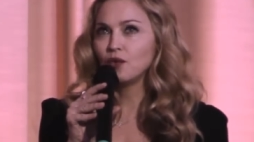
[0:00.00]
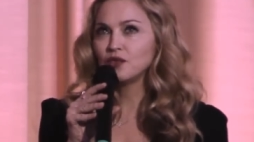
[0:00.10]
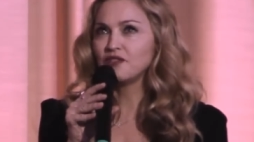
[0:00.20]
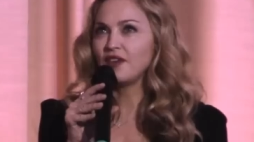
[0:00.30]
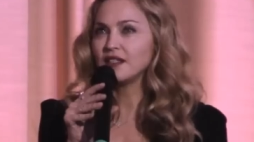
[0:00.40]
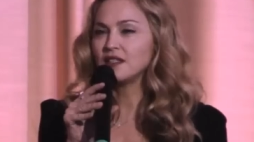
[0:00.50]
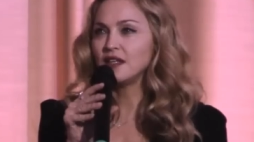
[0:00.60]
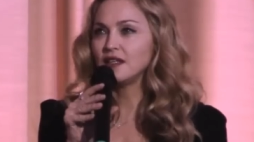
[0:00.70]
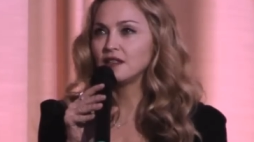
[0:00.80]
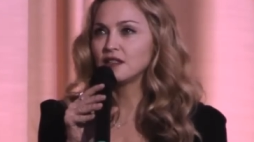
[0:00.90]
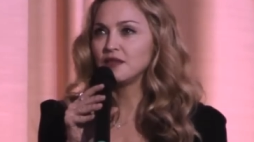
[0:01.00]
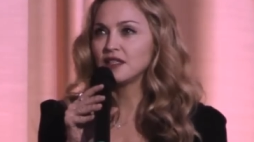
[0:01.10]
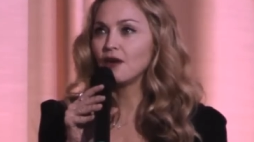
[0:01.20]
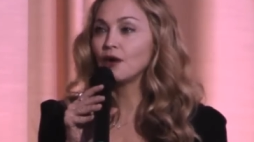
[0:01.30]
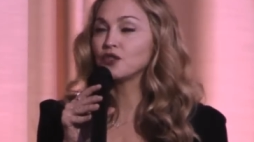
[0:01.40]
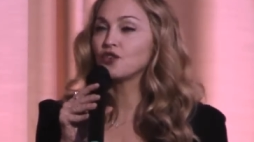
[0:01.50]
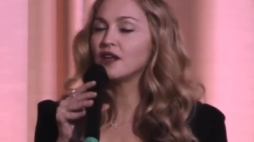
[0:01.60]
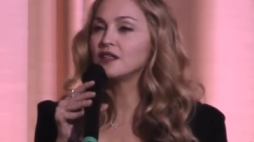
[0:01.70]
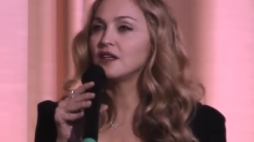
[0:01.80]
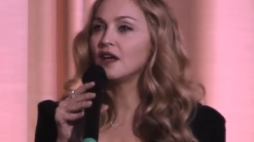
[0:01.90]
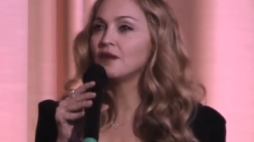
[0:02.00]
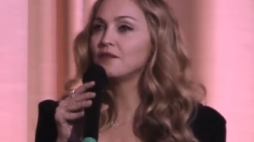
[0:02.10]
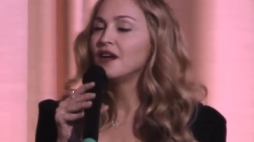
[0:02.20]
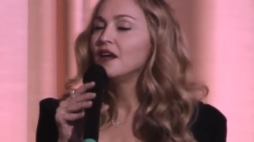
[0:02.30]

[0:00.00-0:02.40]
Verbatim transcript: was fascinating to me. So I was trying to um,